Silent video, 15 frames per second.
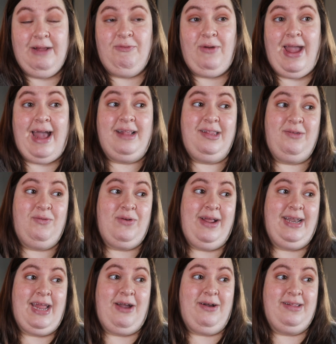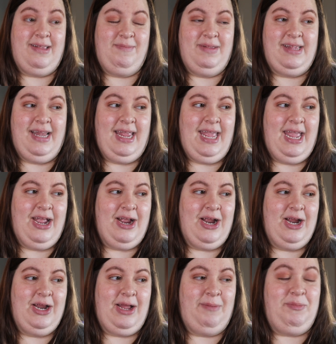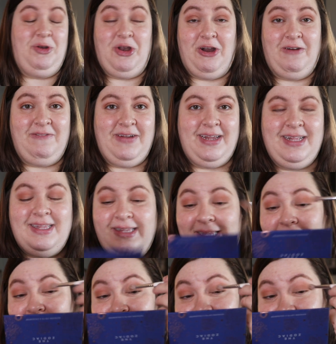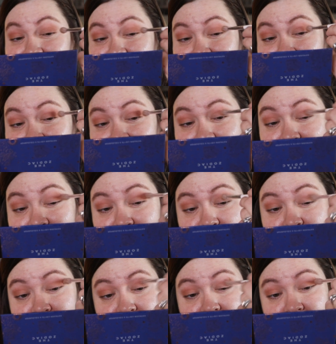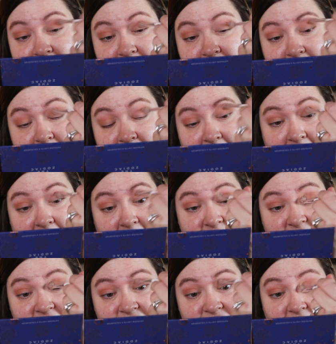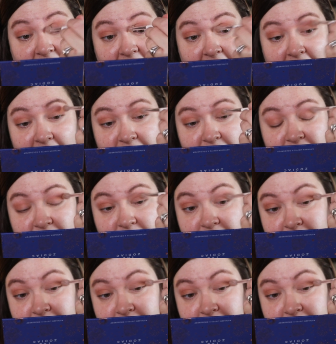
of right now, as I'm sitting here, I'm nervous. I have to drive